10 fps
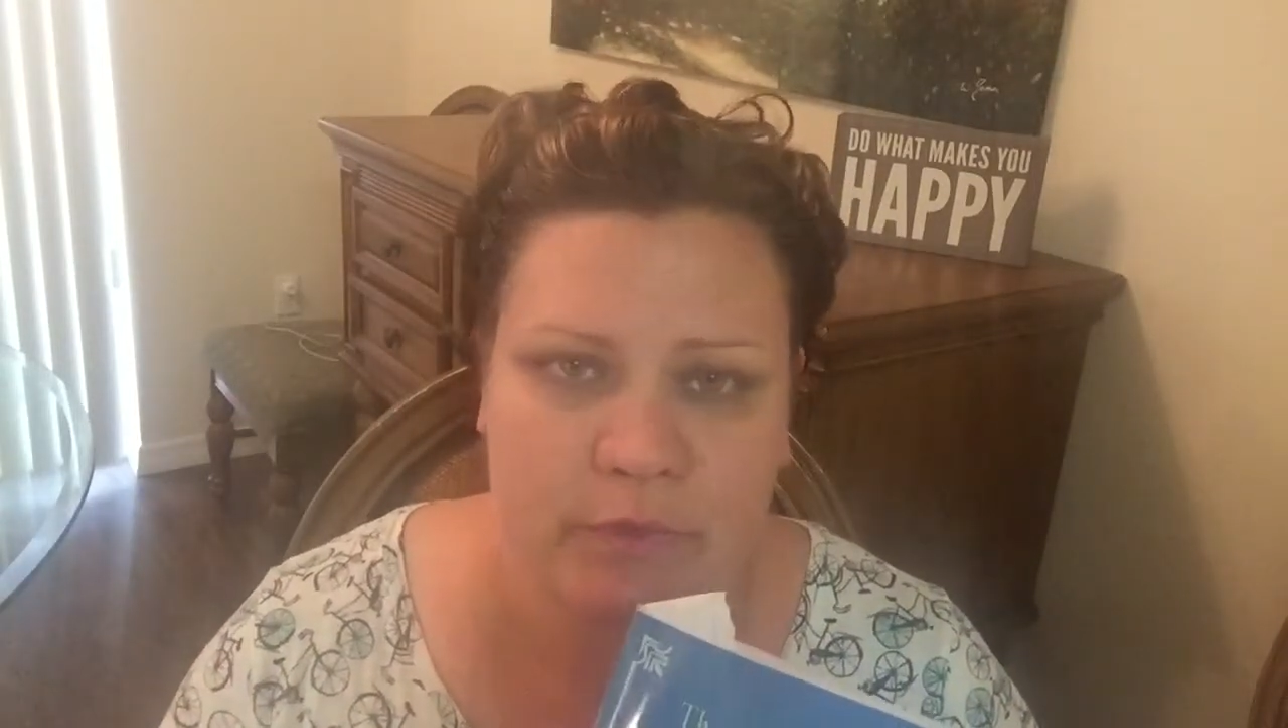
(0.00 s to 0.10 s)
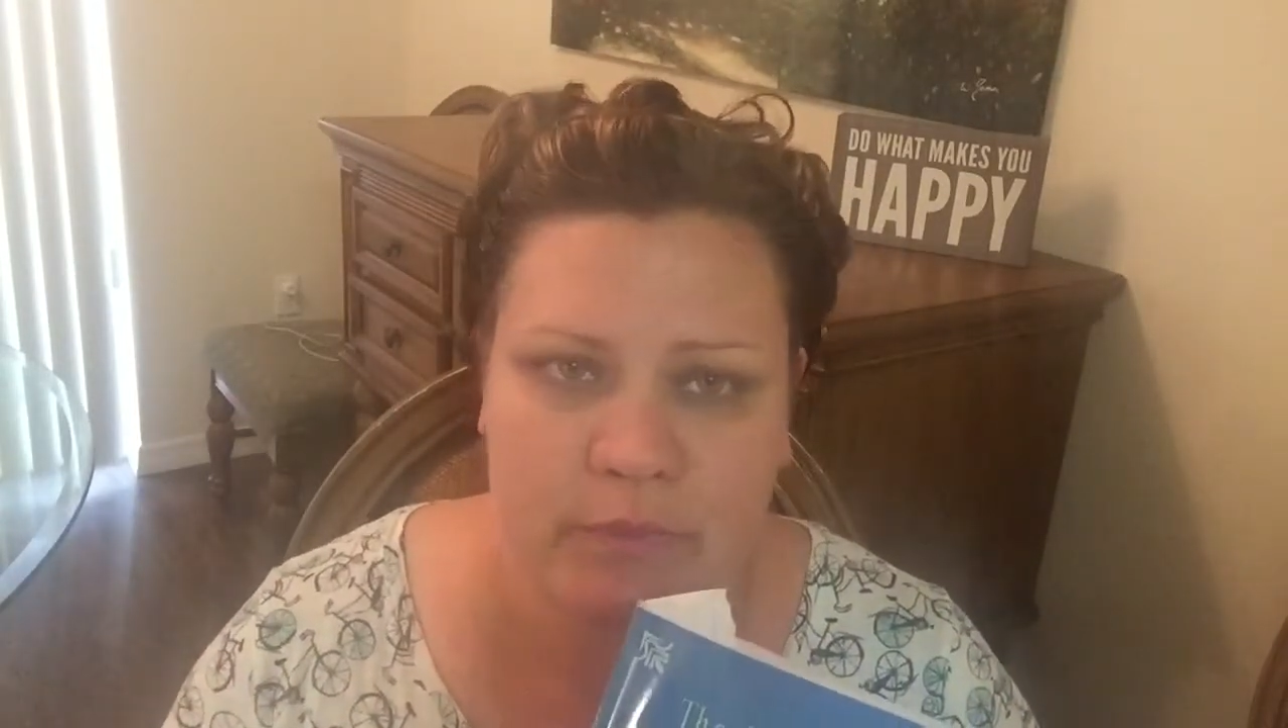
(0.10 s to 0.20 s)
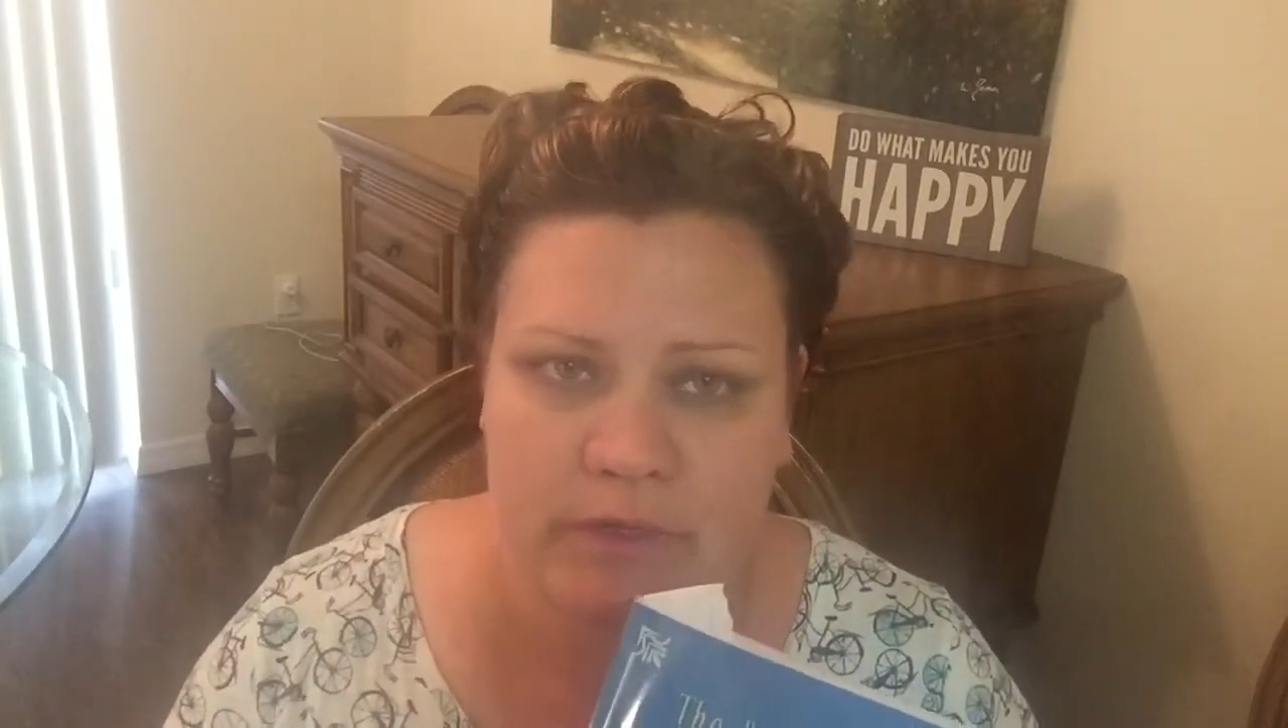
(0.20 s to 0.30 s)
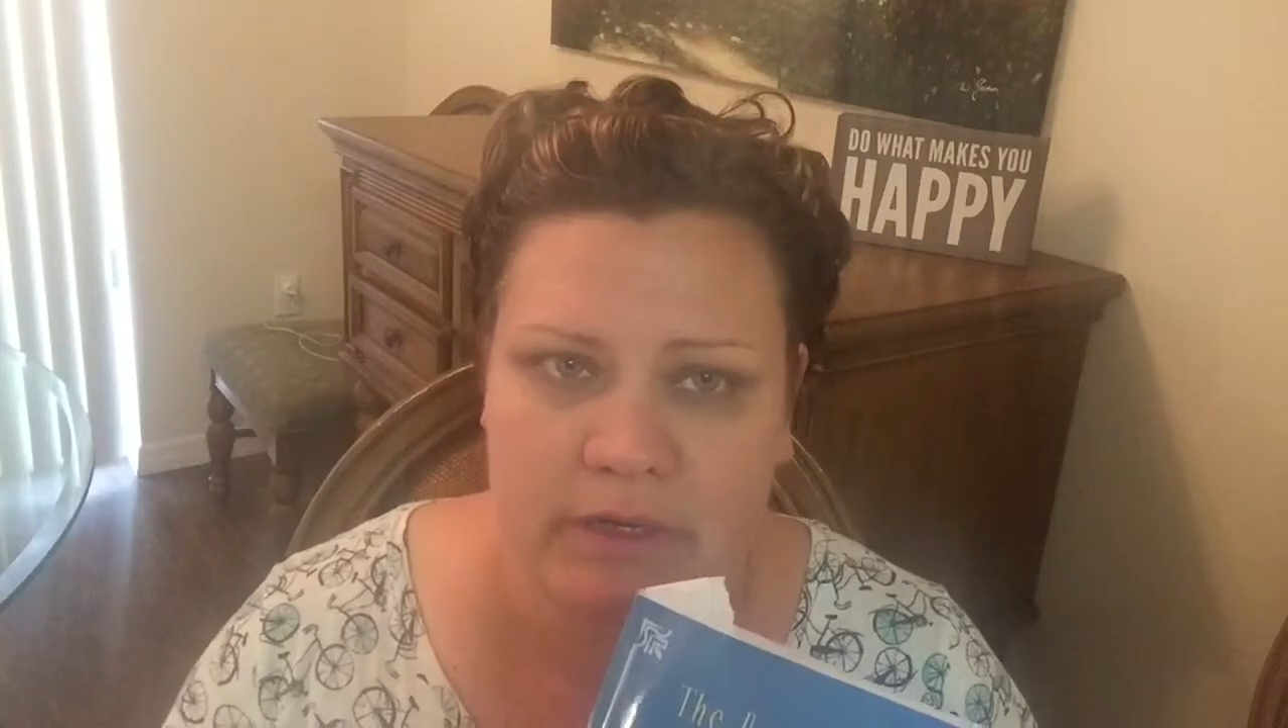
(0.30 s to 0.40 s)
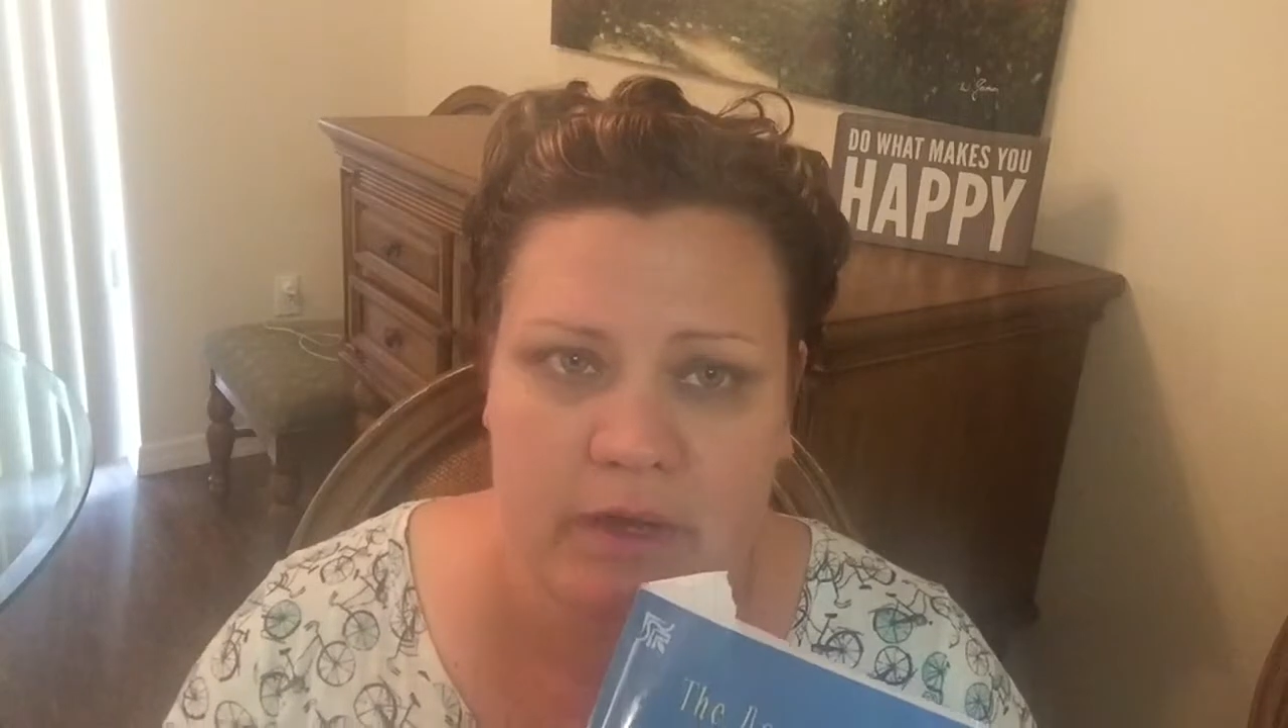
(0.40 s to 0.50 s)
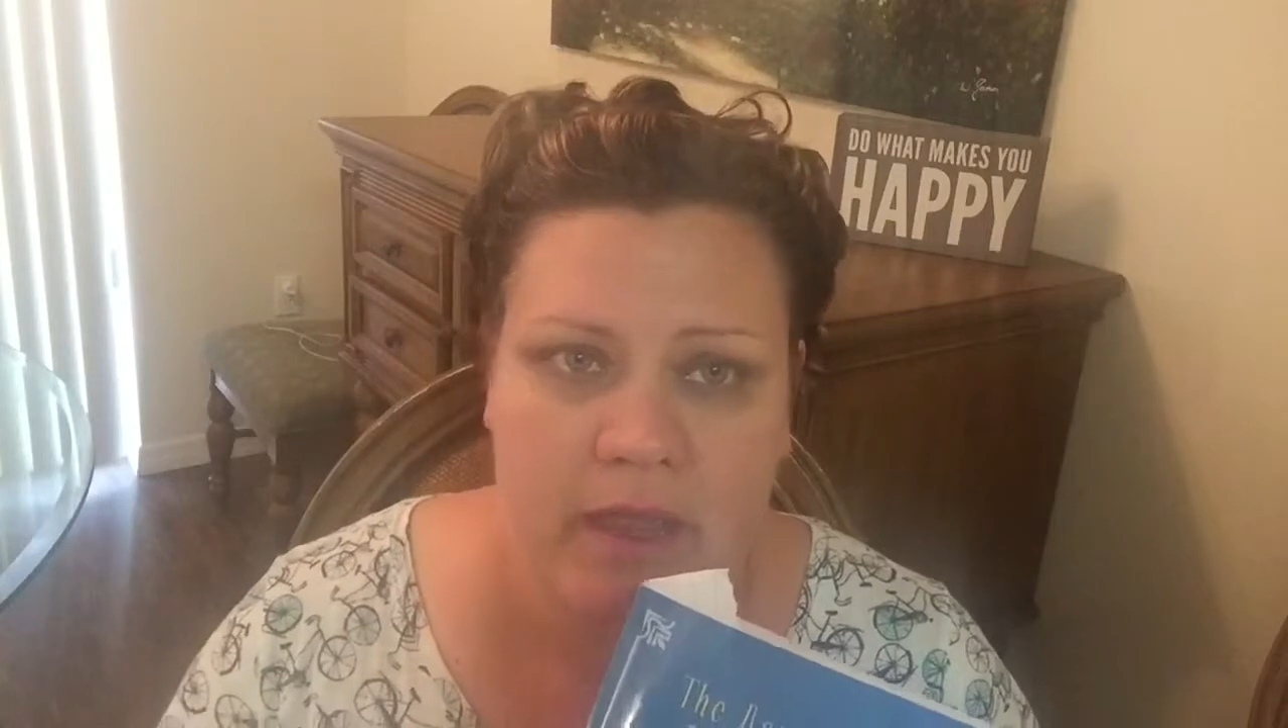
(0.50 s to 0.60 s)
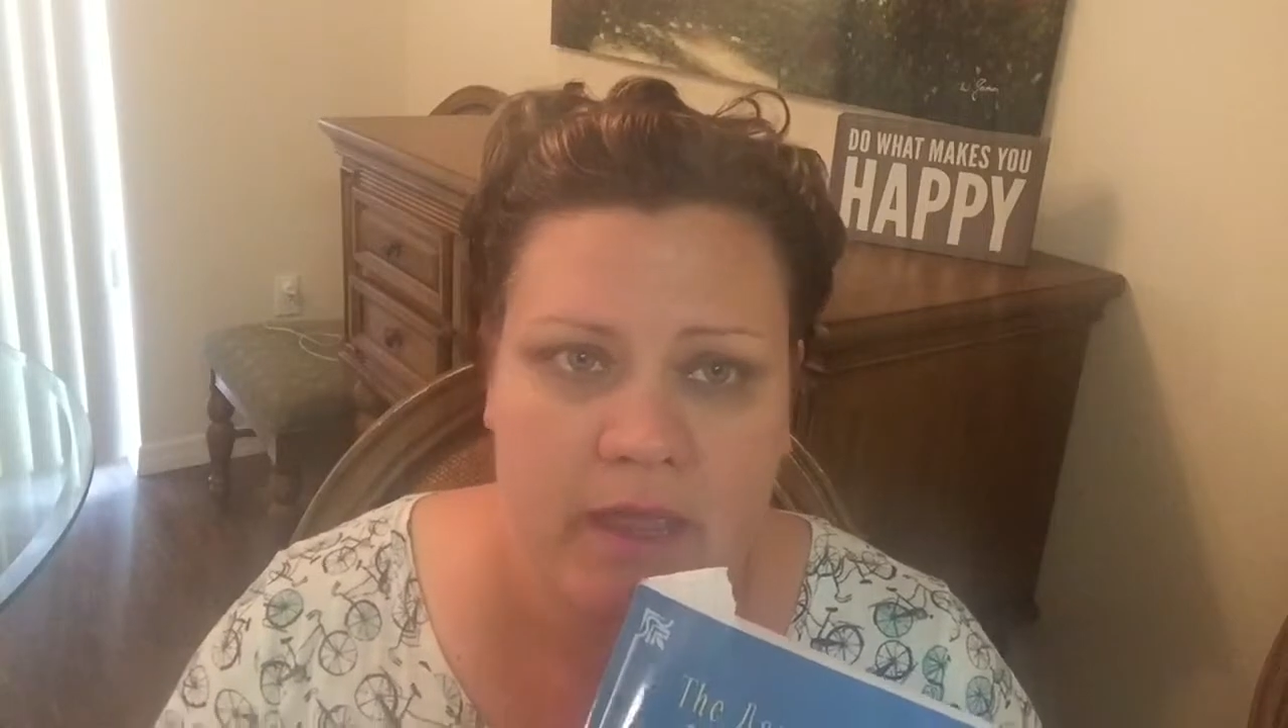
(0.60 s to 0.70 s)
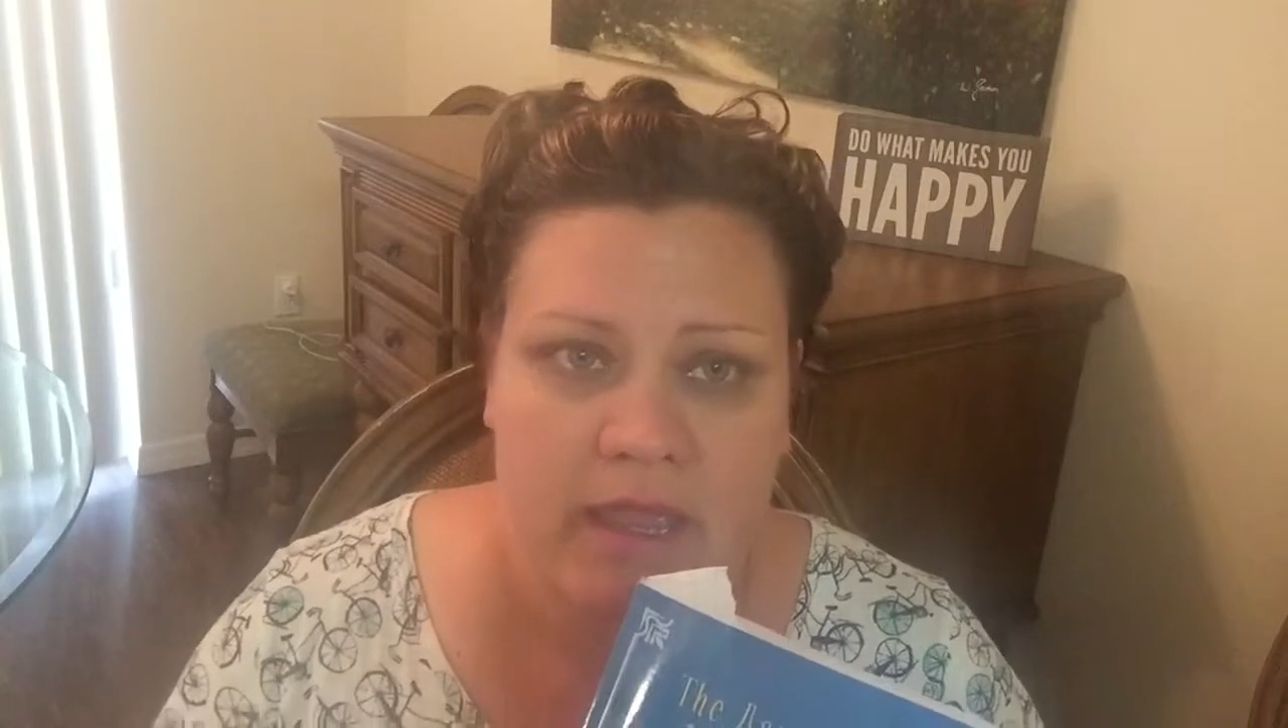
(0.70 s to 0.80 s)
career.